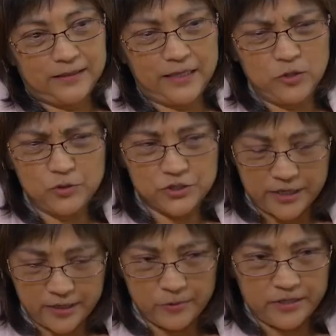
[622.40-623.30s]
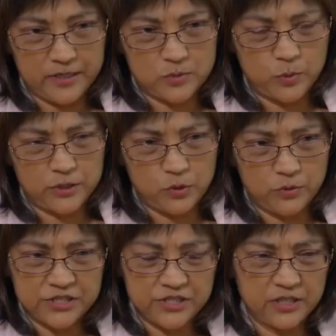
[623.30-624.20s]
Can you share with us what you're
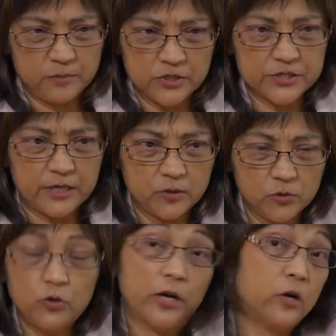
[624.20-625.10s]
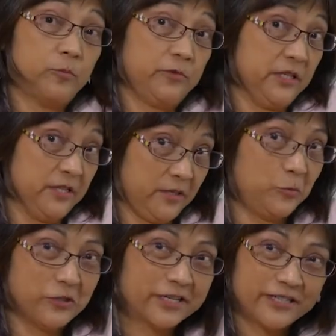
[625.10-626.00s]
seeing? Because I know you help in the third
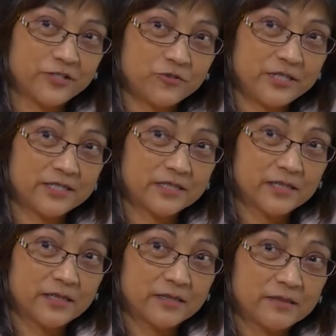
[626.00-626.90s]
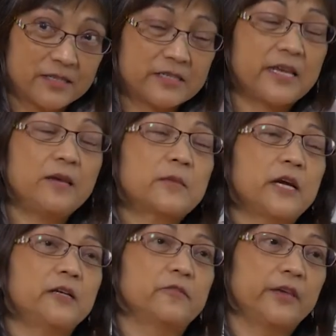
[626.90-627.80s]
world countries. The same
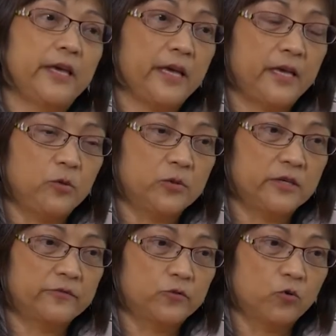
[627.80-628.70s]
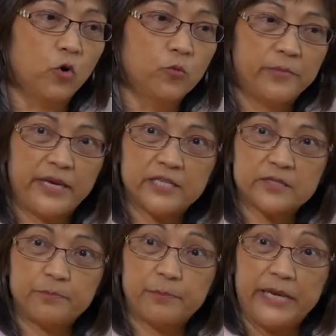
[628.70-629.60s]
kind of care you give to
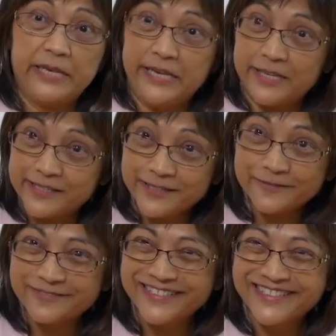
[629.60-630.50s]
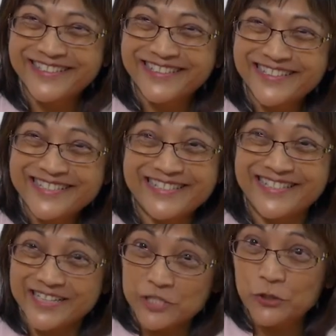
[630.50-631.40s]
home-based palliative
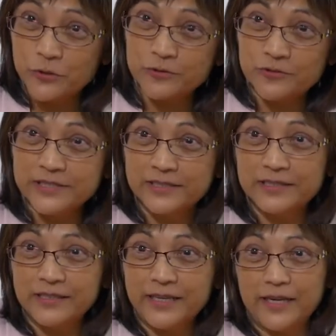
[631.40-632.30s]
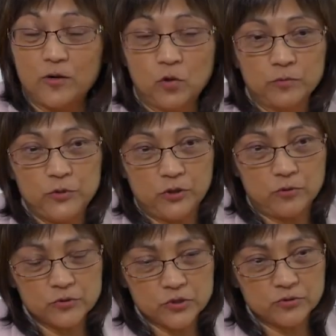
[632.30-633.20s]
sick children at home, you're
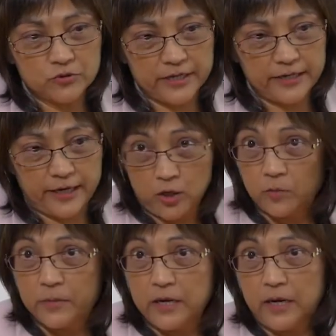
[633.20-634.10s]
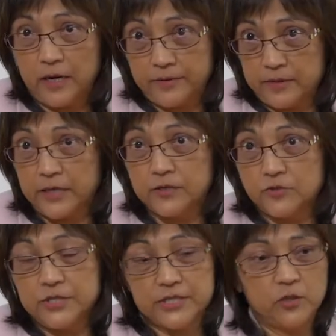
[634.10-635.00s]
also trying to help other
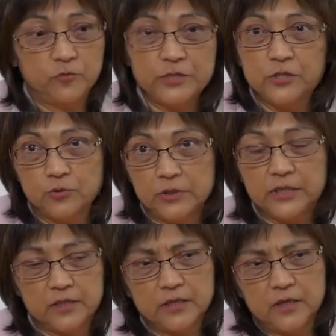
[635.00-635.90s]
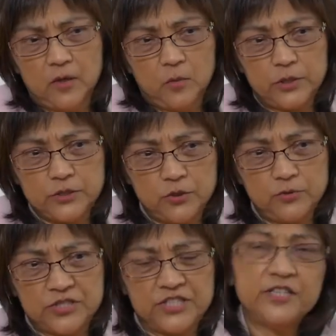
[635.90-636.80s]
countries, and you've been doing it. What do you
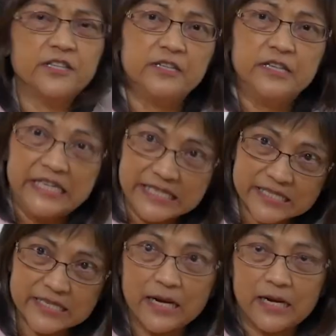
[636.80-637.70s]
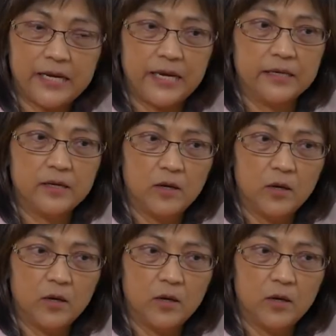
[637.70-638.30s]
see the needs are, and